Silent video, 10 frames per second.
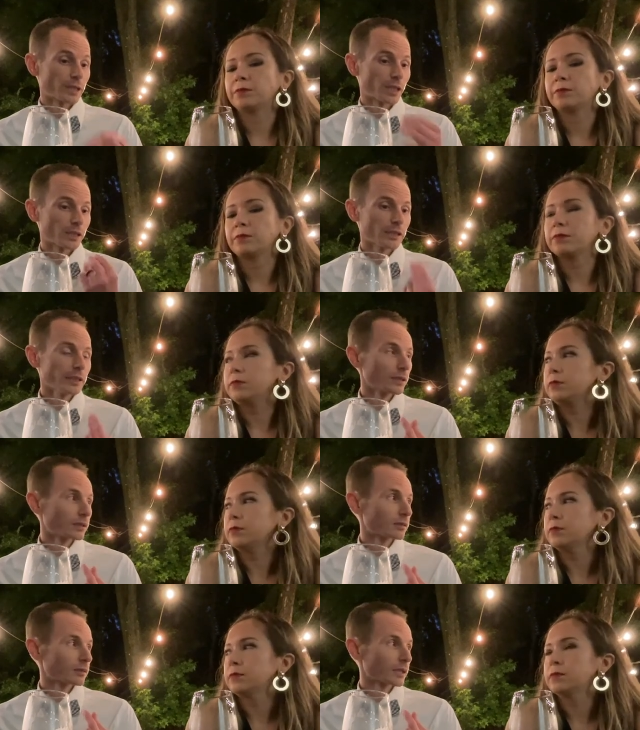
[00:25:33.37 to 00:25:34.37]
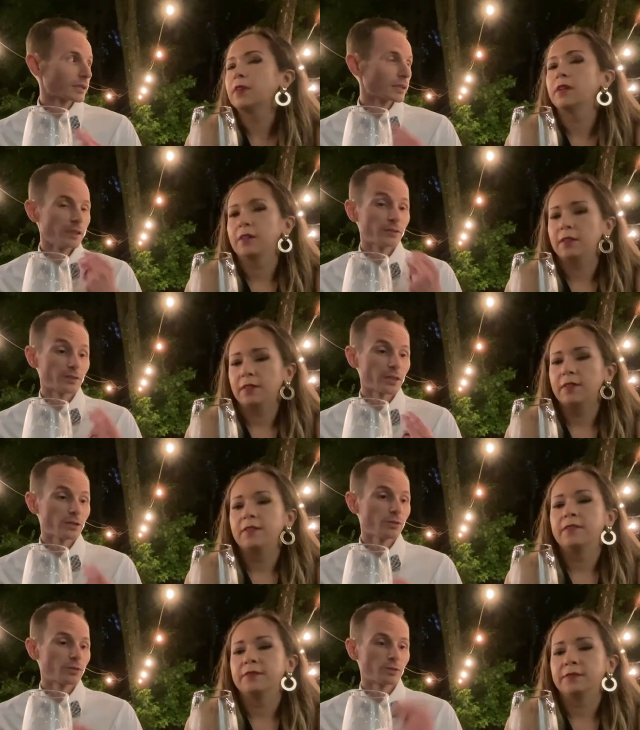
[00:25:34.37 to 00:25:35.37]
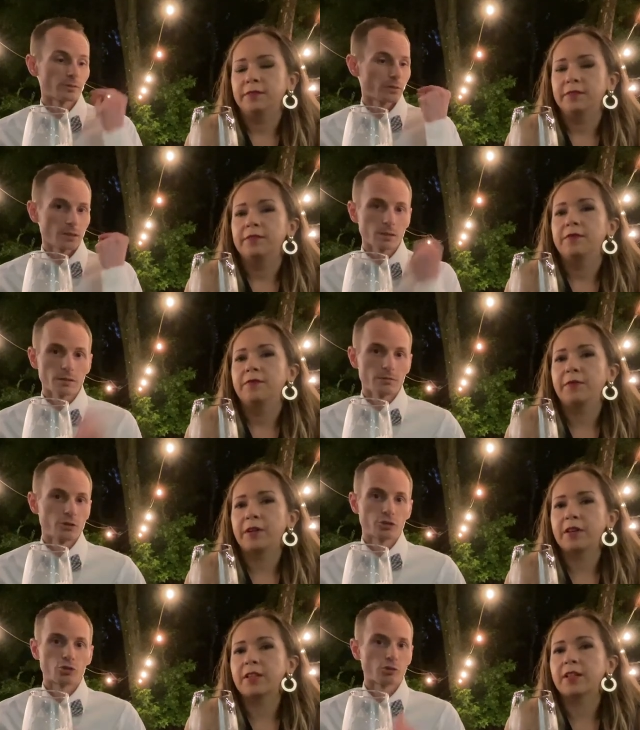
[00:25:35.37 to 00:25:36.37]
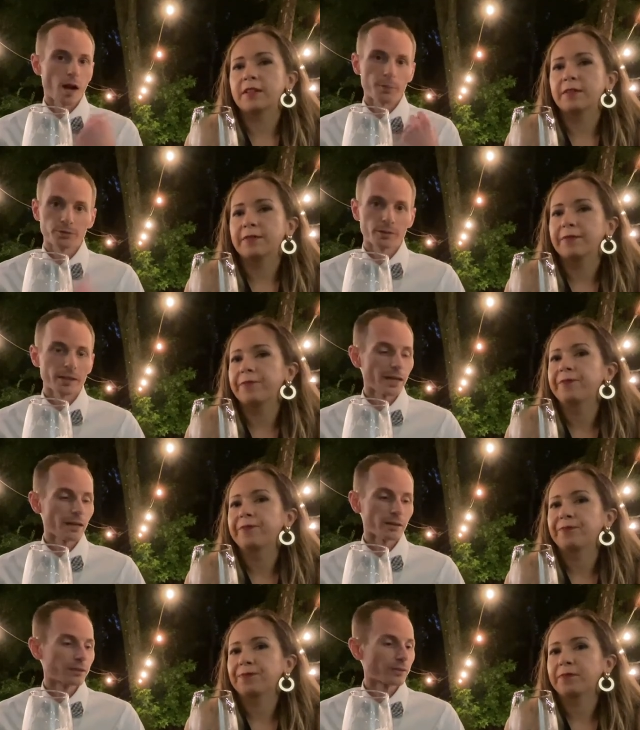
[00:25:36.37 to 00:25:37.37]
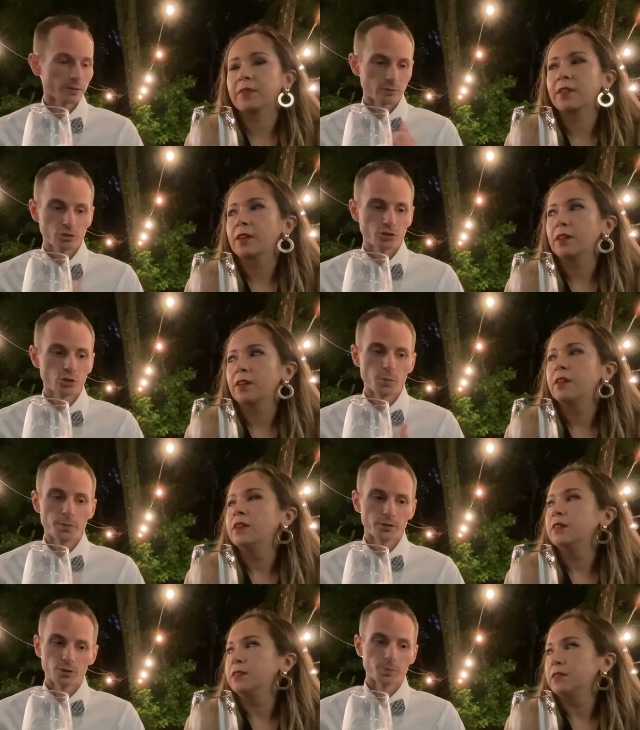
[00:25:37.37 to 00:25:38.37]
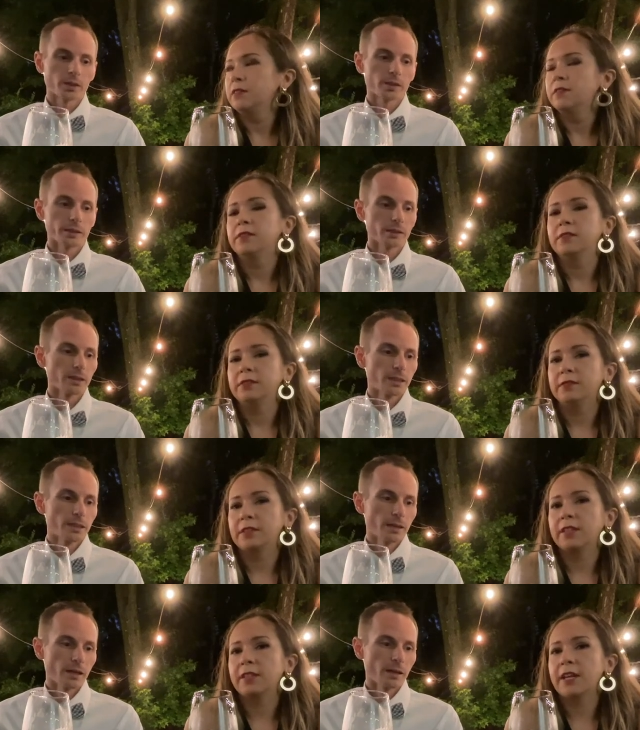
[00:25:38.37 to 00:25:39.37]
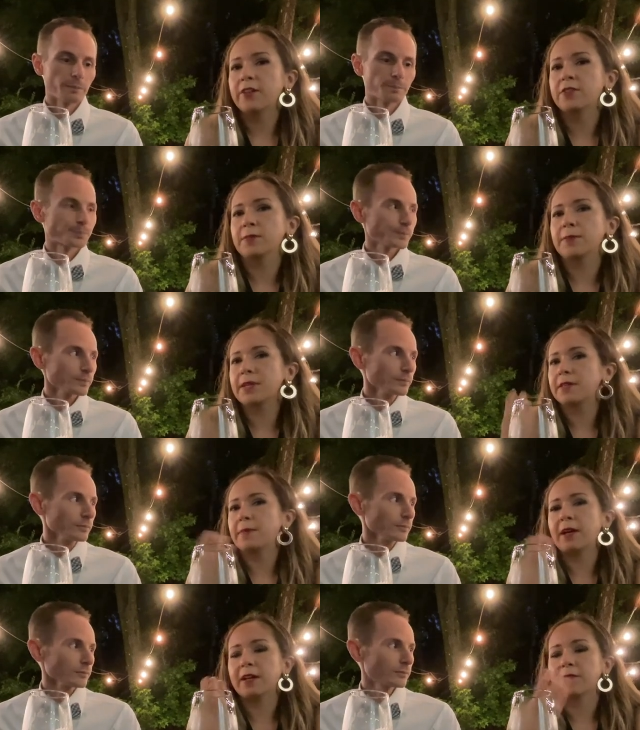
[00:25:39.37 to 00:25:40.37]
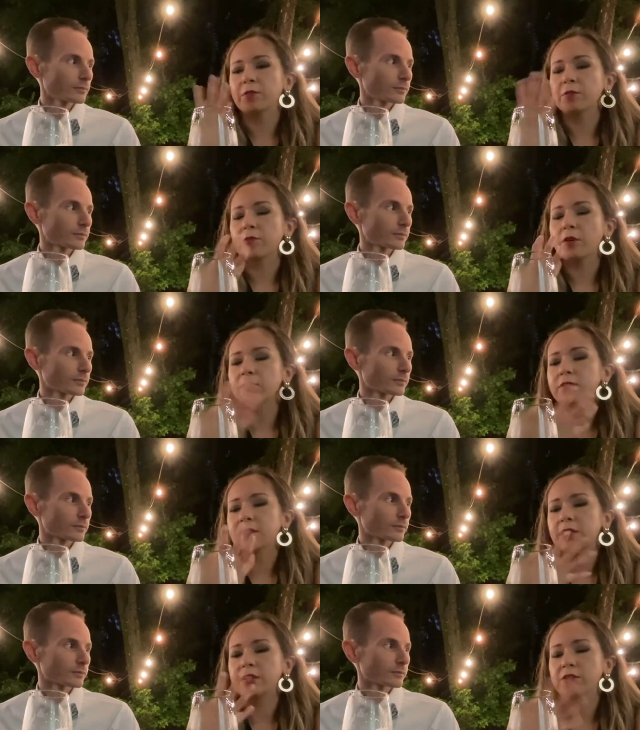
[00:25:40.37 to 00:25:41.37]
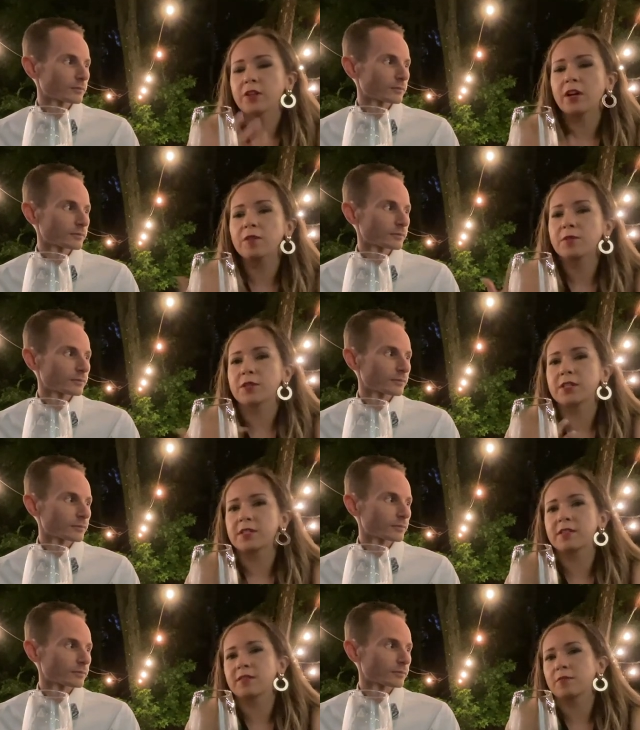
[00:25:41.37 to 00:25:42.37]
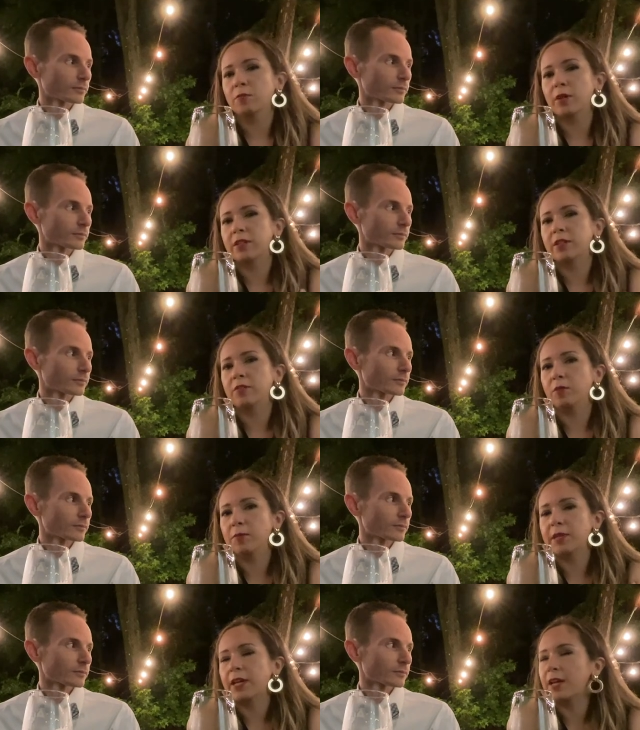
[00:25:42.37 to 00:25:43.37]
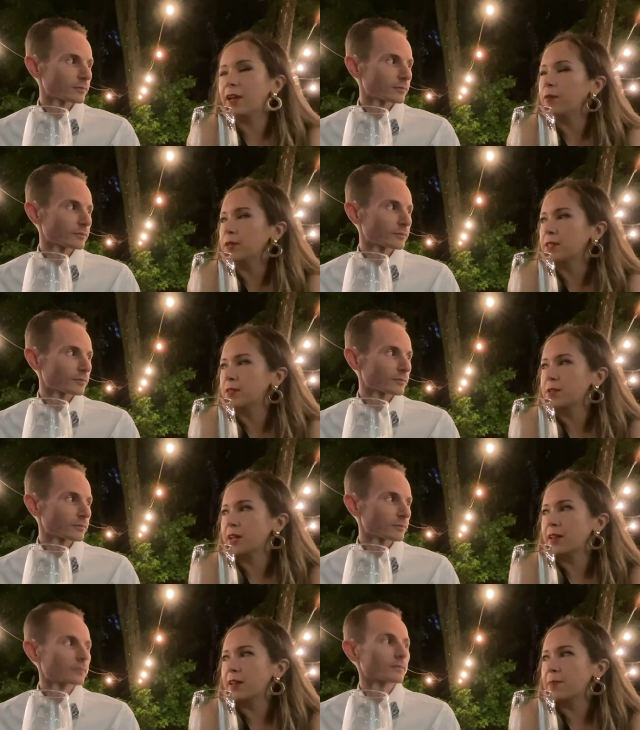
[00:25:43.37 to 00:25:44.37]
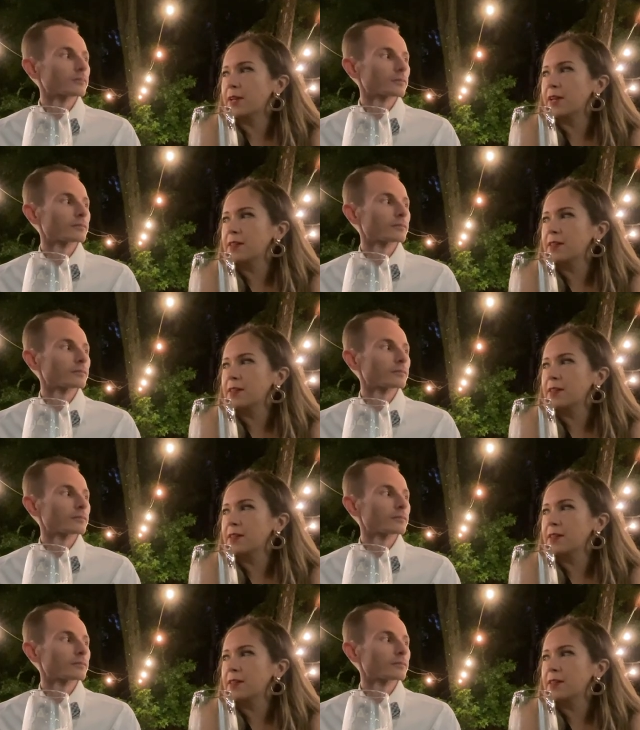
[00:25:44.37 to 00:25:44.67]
Speaker 1: clean. Like the yeast they use very just clean. drops right out. It's like super, super clean.
Speaker 2: It um, lingers um, a bit in the back of your throat and your tongue, which is what you normally get out of West Coast style IPAs.